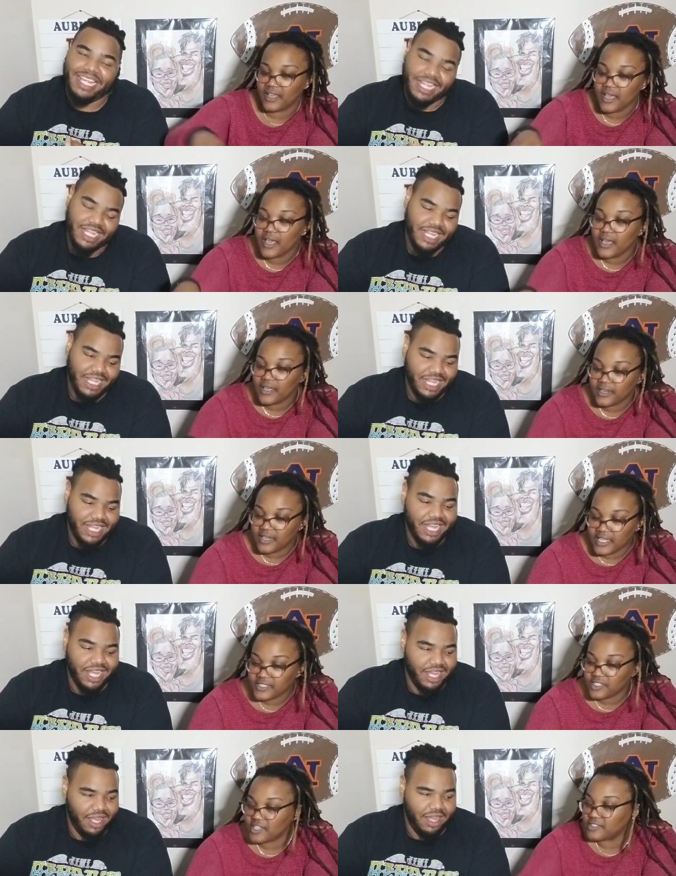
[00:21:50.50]
Speaker 1: that.
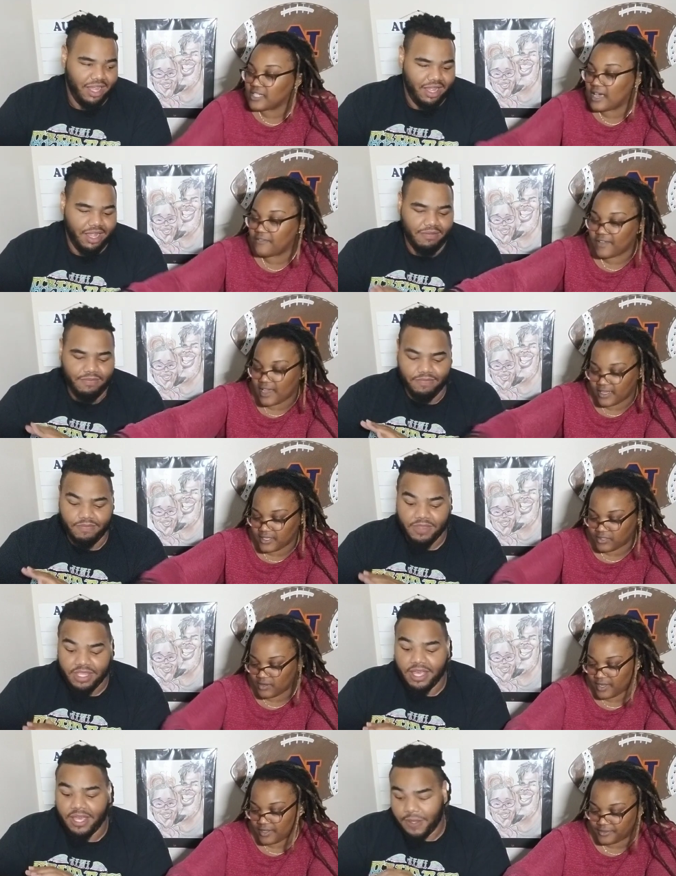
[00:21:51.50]
These are your top fives
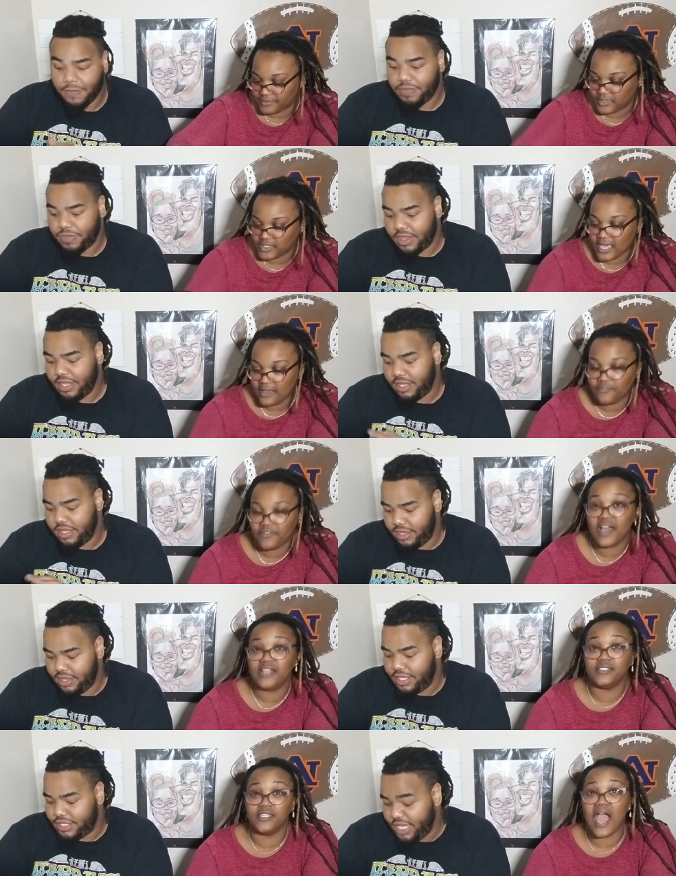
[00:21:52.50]
right yeah. here. Top
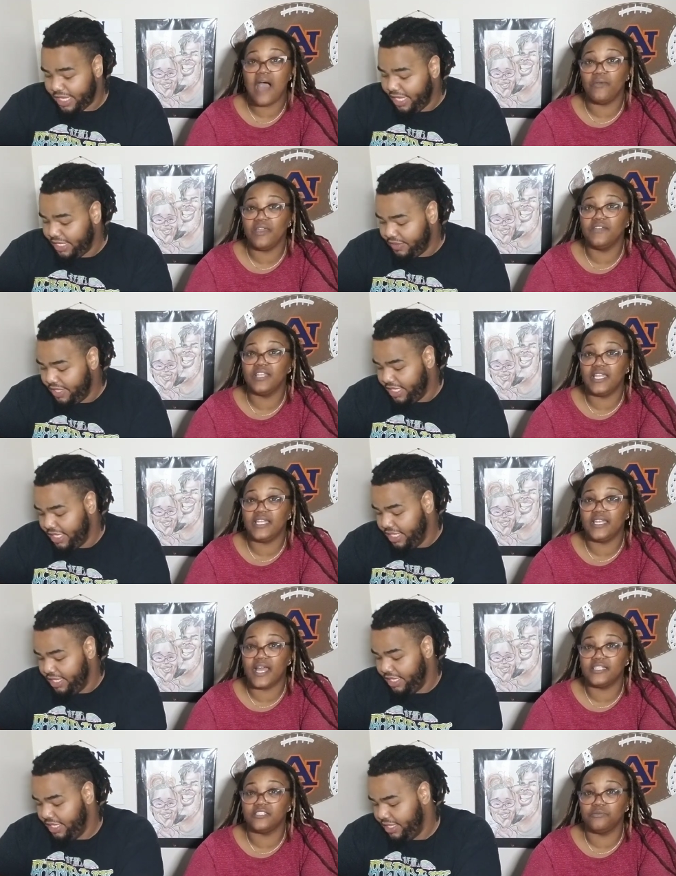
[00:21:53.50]
fives. The chicken I is even really
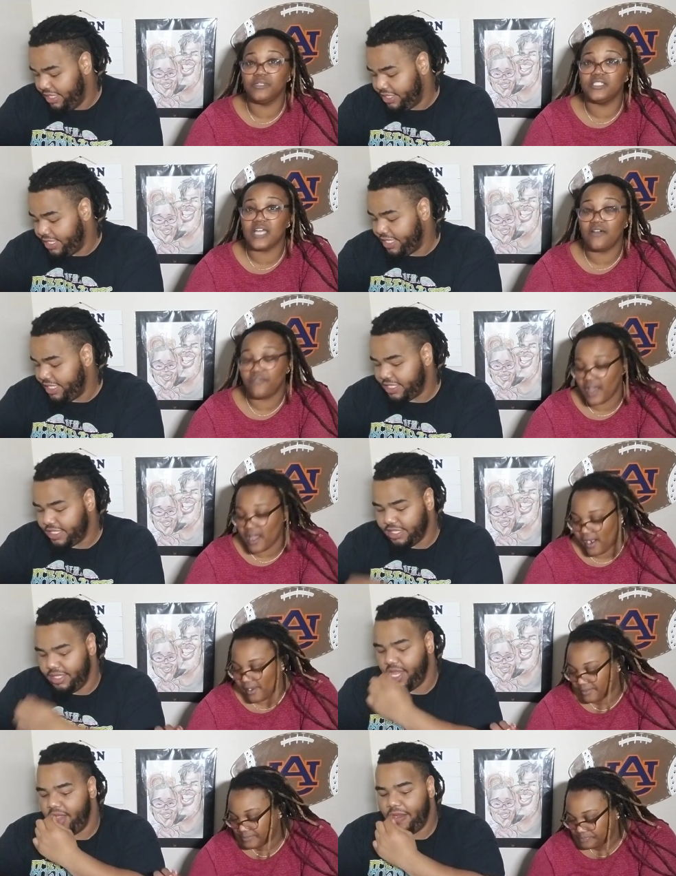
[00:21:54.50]
good. Not just be the top chicken
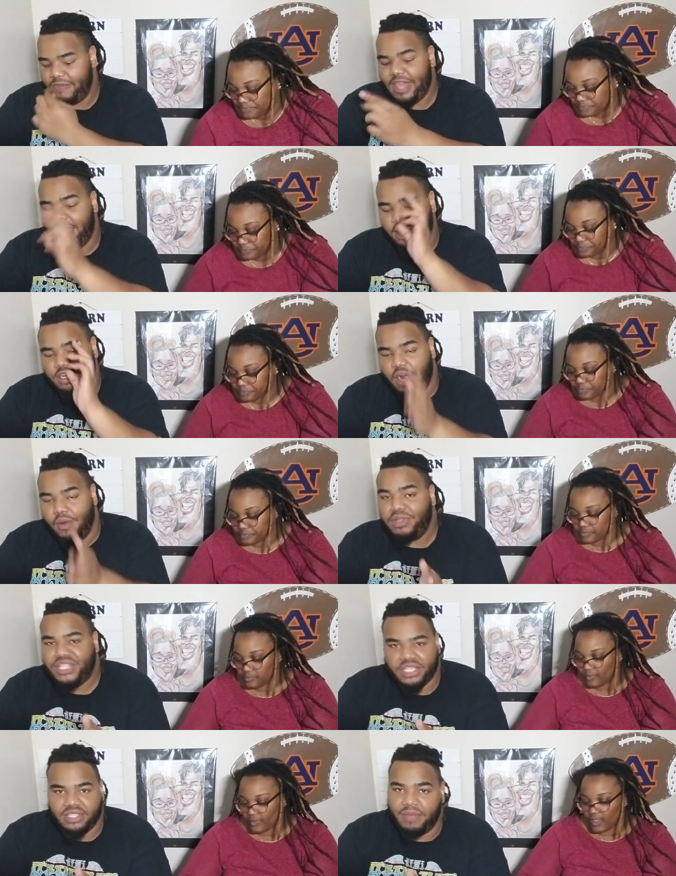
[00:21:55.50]
five.
Speaker 2: Good. Like go
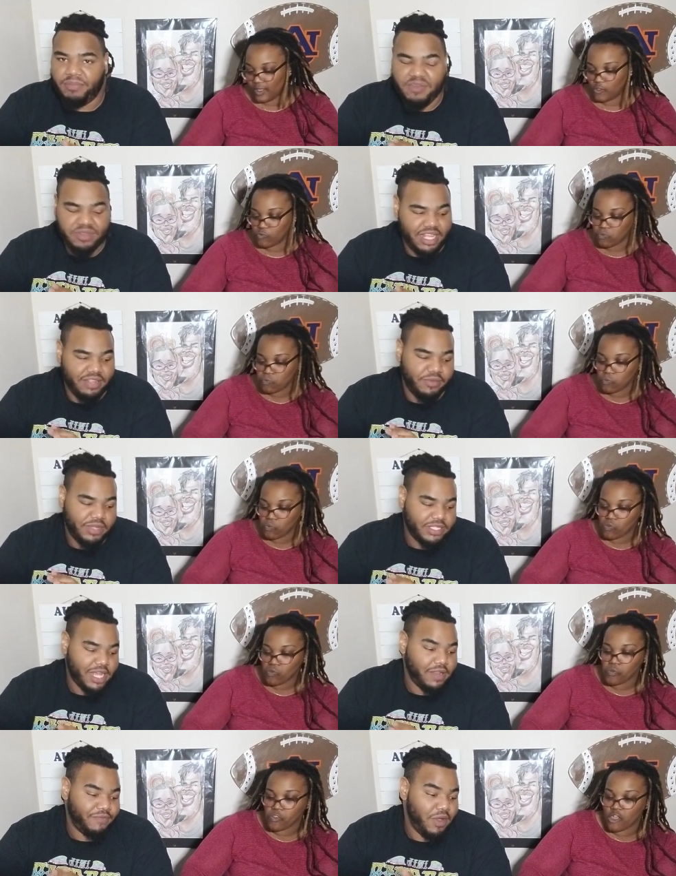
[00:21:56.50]
with chicken. That beef is kind of
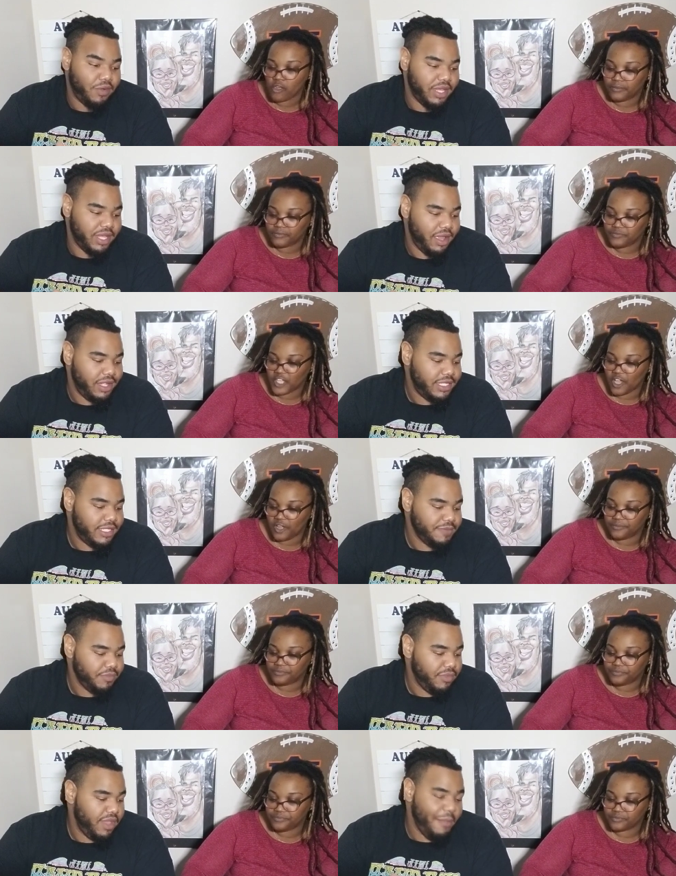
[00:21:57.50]
it's kind of funky. Yeah.
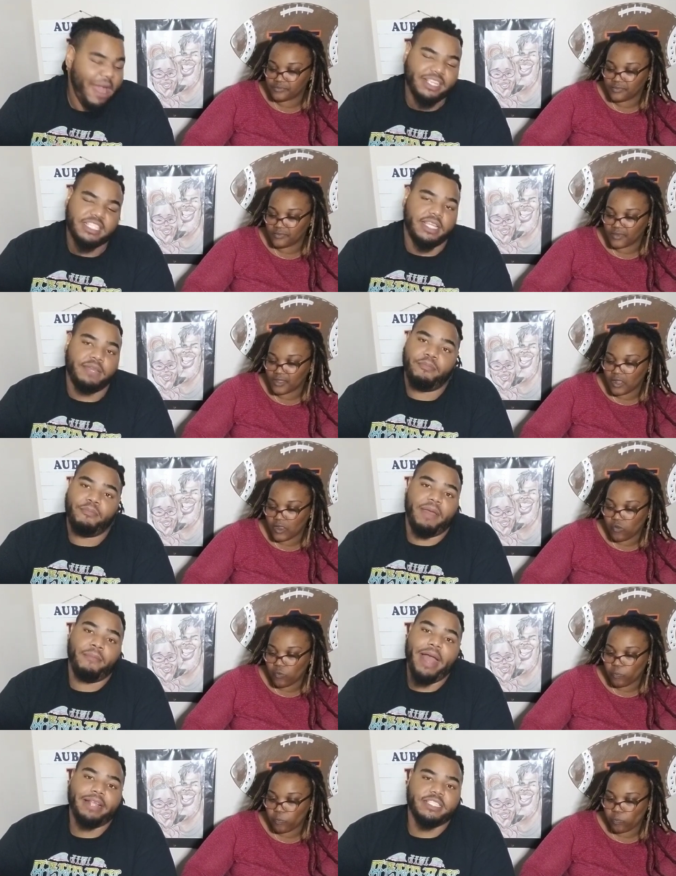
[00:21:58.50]
It might just, it,
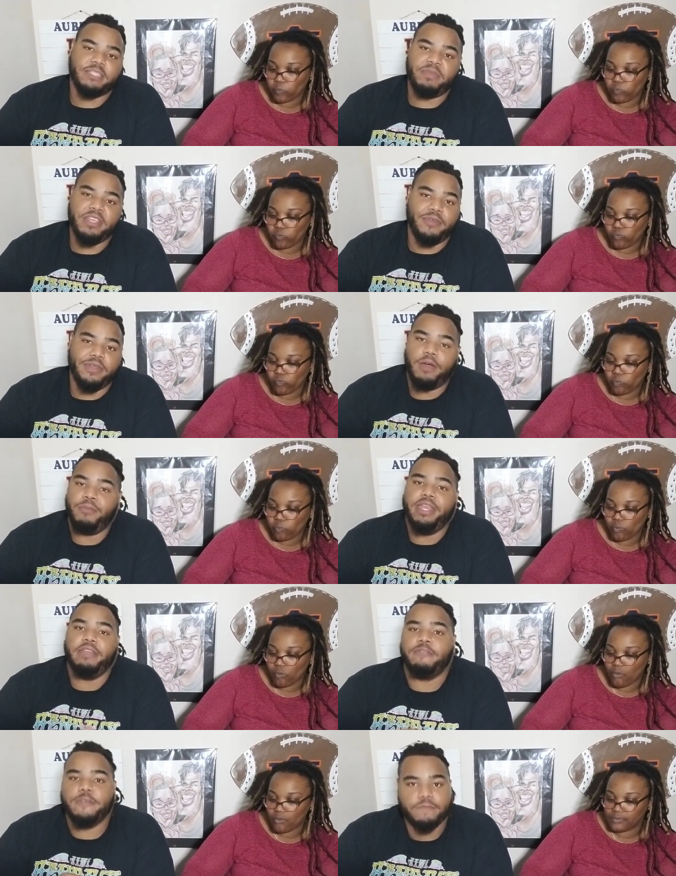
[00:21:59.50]
it might just be real
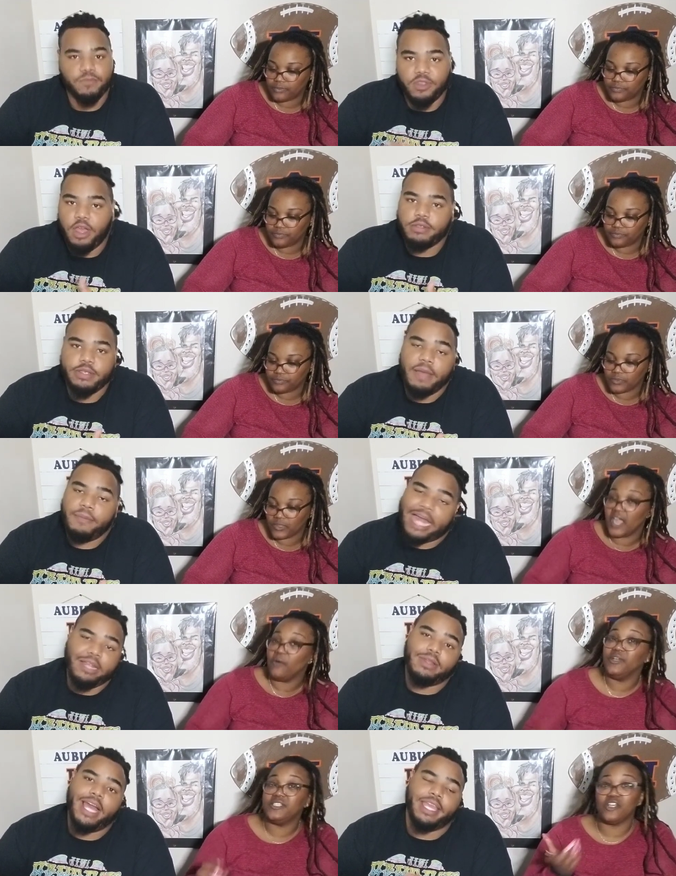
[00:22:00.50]
beef. You know what I'm saying? But and I don't we